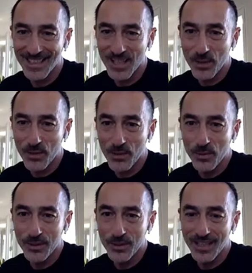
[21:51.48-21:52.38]
who
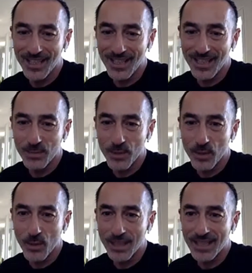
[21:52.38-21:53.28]
would, uh, with
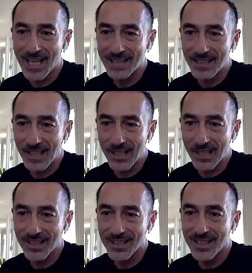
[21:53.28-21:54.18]
one candle,
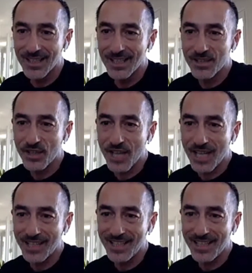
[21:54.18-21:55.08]
check
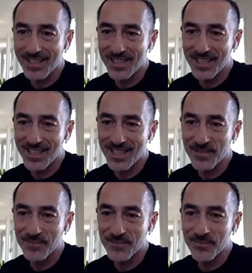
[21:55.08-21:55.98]
his
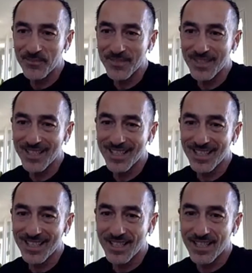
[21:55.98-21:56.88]
um,
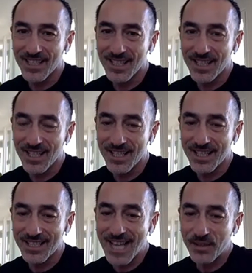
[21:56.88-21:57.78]
uh,
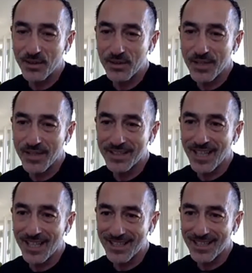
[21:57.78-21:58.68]
statues in the
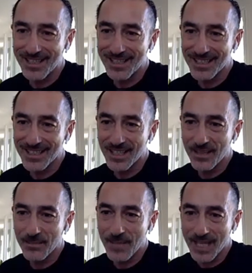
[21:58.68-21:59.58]
dark
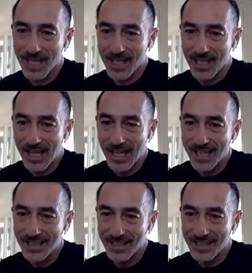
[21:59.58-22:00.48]
by
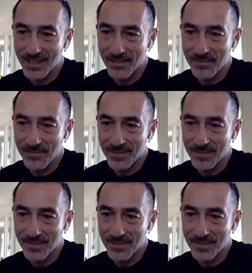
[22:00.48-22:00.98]
lighting them